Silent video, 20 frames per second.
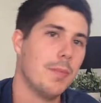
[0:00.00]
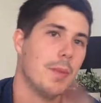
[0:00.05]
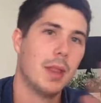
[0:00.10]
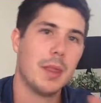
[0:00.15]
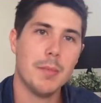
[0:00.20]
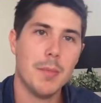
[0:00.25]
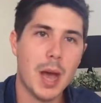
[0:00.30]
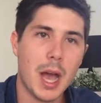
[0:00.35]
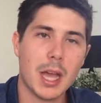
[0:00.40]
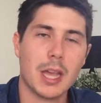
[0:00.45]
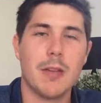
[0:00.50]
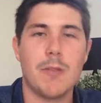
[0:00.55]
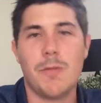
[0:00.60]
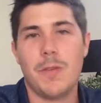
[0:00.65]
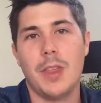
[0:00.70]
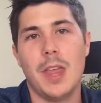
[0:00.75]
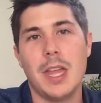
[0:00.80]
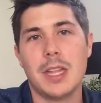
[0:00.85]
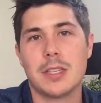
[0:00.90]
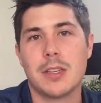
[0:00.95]
But the market
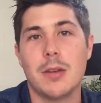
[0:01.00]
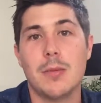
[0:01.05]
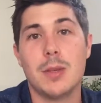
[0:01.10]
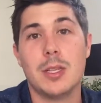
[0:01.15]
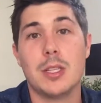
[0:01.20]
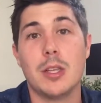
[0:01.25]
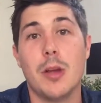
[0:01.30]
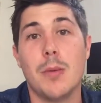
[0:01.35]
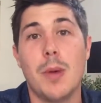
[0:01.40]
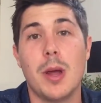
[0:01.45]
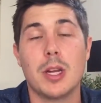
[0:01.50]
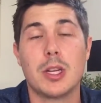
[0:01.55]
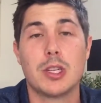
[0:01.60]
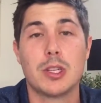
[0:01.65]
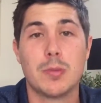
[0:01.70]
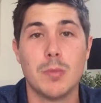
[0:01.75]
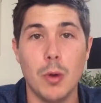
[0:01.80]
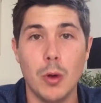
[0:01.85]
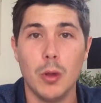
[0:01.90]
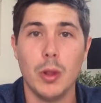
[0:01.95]
for that's going to be so
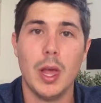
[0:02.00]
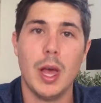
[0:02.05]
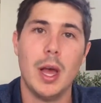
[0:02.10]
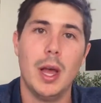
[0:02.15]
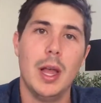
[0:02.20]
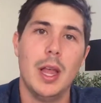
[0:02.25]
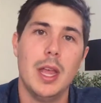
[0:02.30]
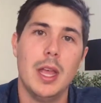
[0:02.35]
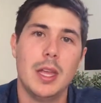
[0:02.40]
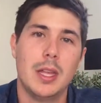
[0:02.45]
much smaller.